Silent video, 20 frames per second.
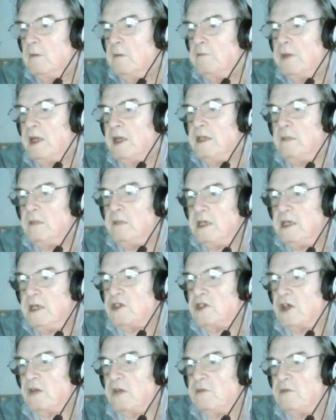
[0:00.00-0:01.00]
But in the
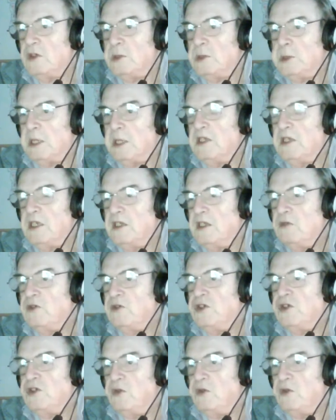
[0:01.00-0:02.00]
meantime, you're funding
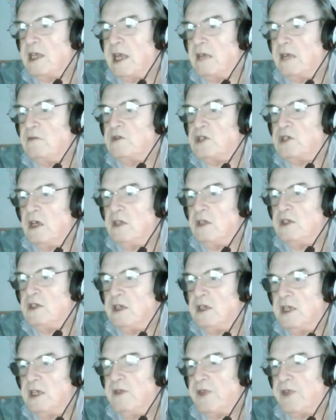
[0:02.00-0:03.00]
those new accounts
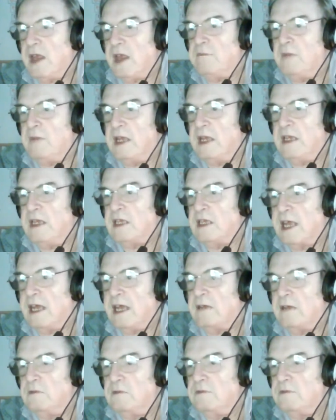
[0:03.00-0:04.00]
underneath that main
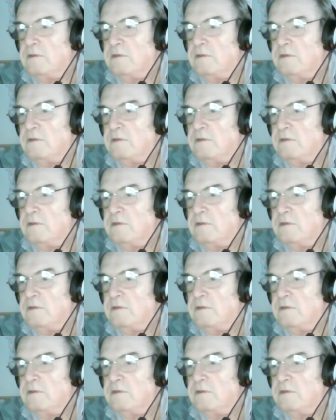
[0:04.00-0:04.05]
account.